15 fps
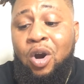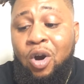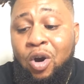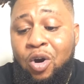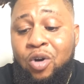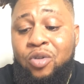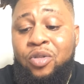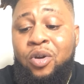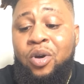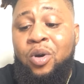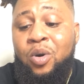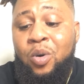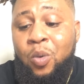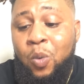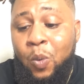
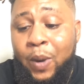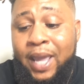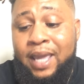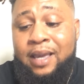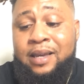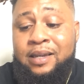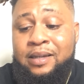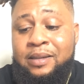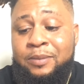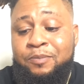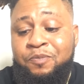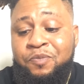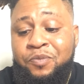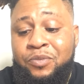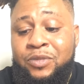earthquake.
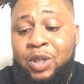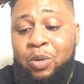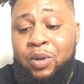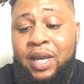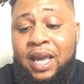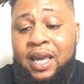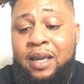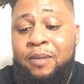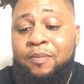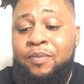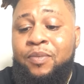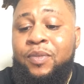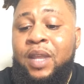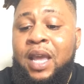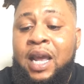Okay?
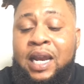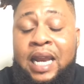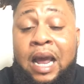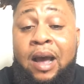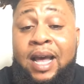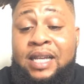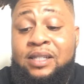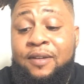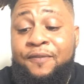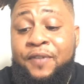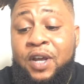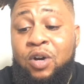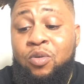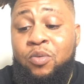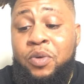Now, as the
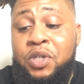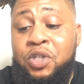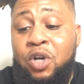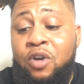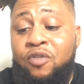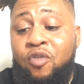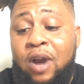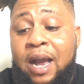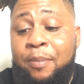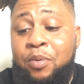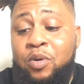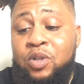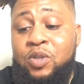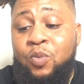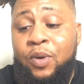Federal Reserve
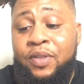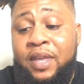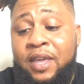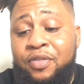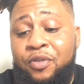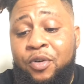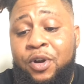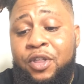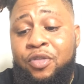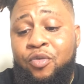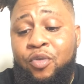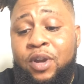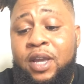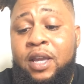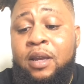grapples with a
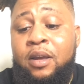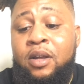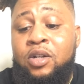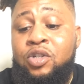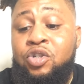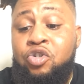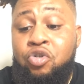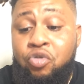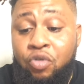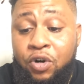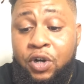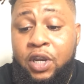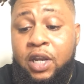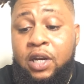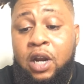$33
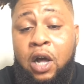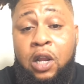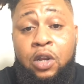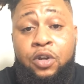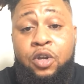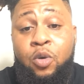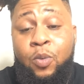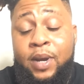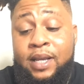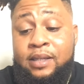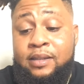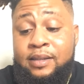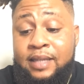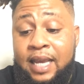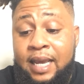trillion
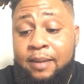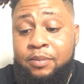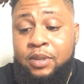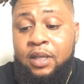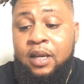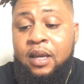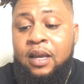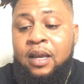U.S. death